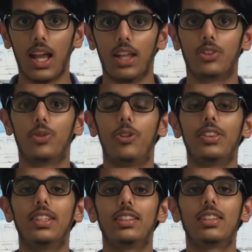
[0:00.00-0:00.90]
And to fit
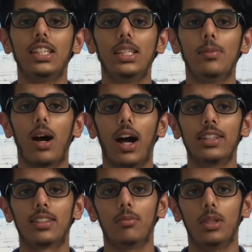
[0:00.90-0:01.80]
this theme, I
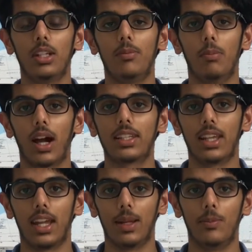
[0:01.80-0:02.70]
submitted my
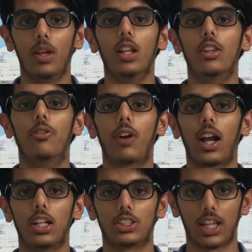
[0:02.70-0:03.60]
game, The
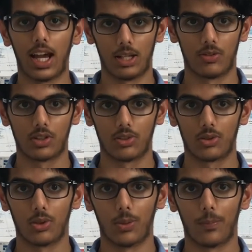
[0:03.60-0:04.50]
Fire's Out of Control.